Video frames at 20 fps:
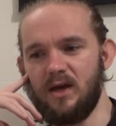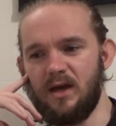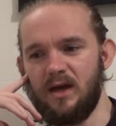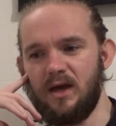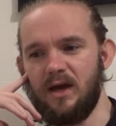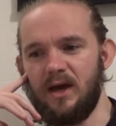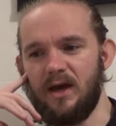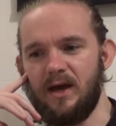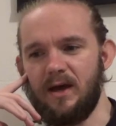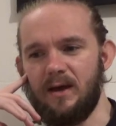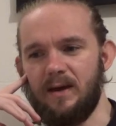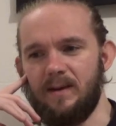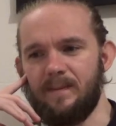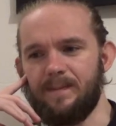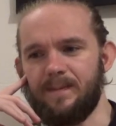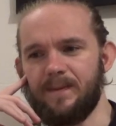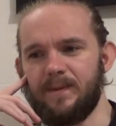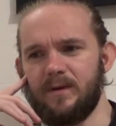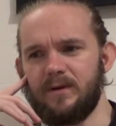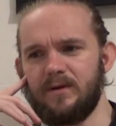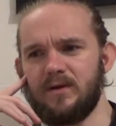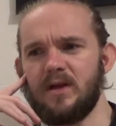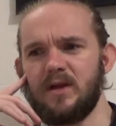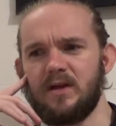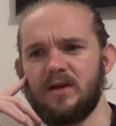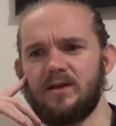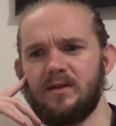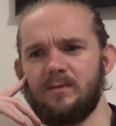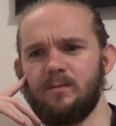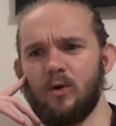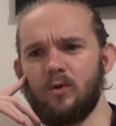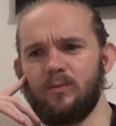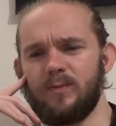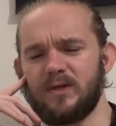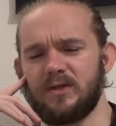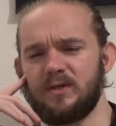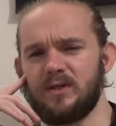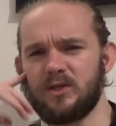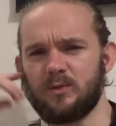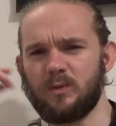Um, the malt
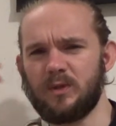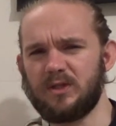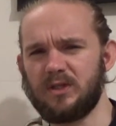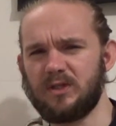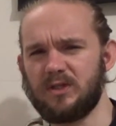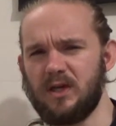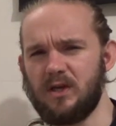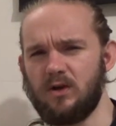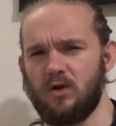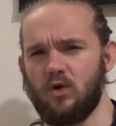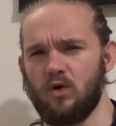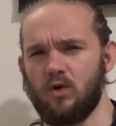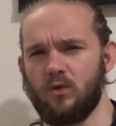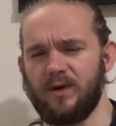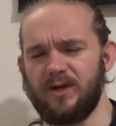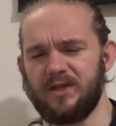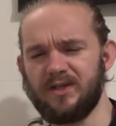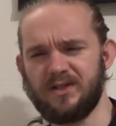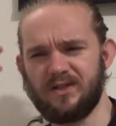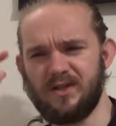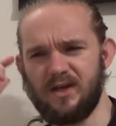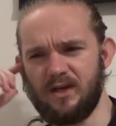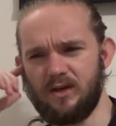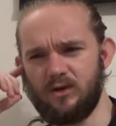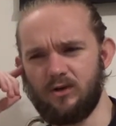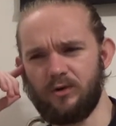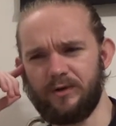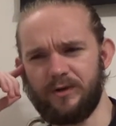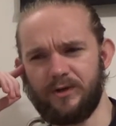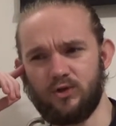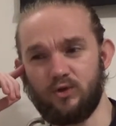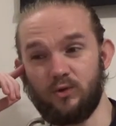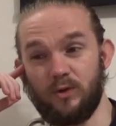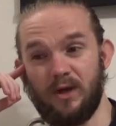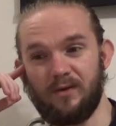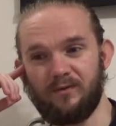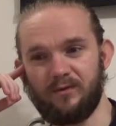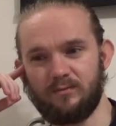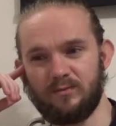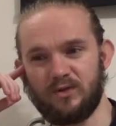base in this one, as I say, not quite as thick and oily as you'll
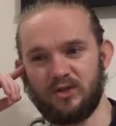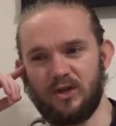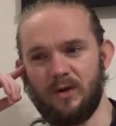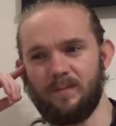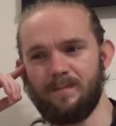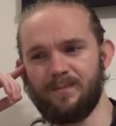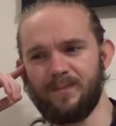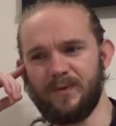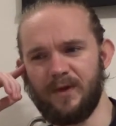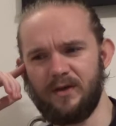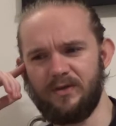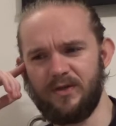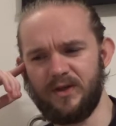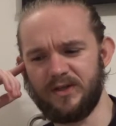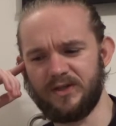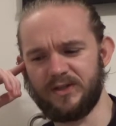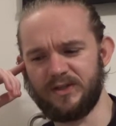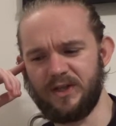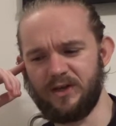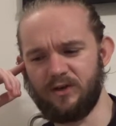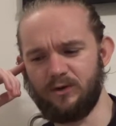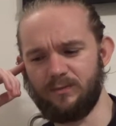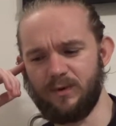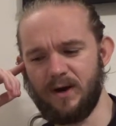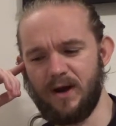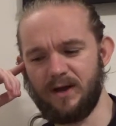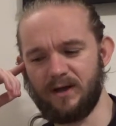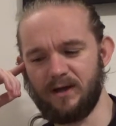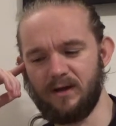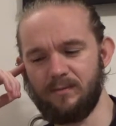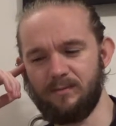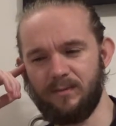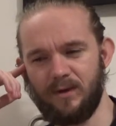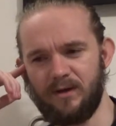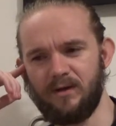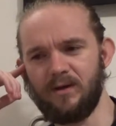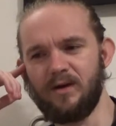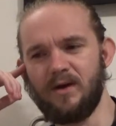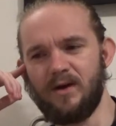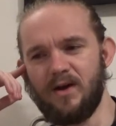get from some in this style bracket,
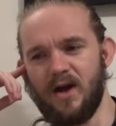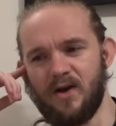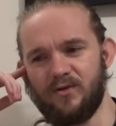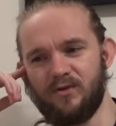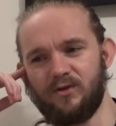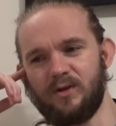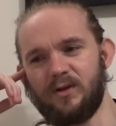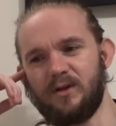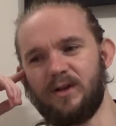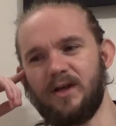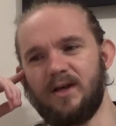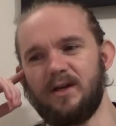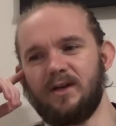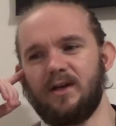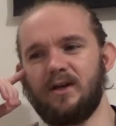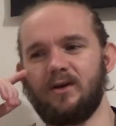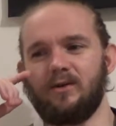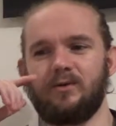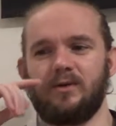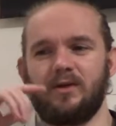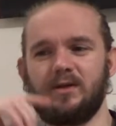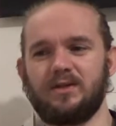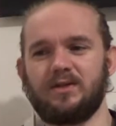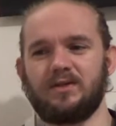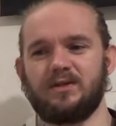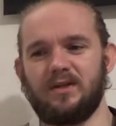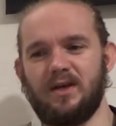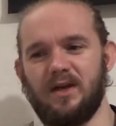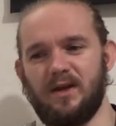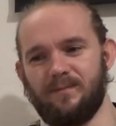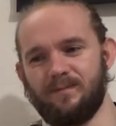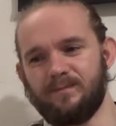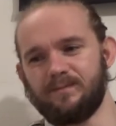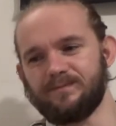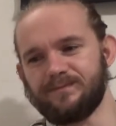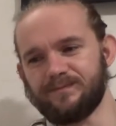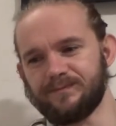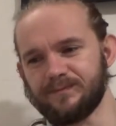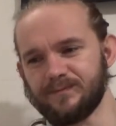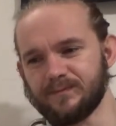but I really like how this um,
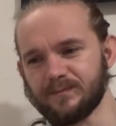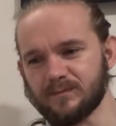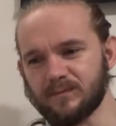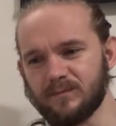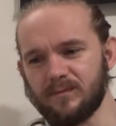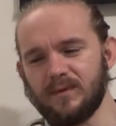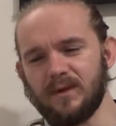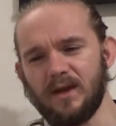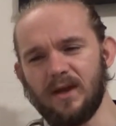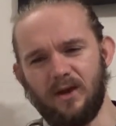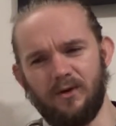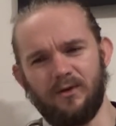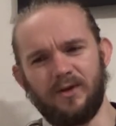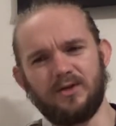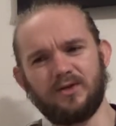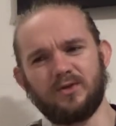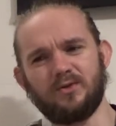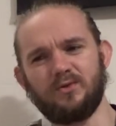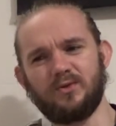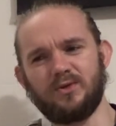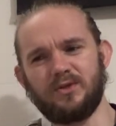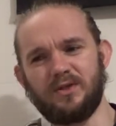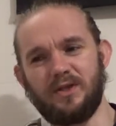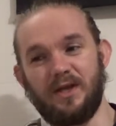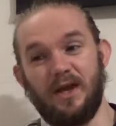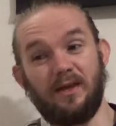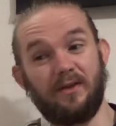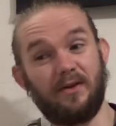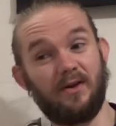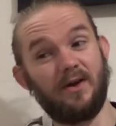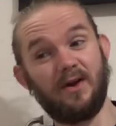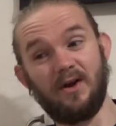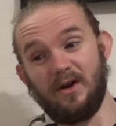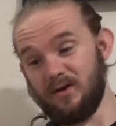how this goes together.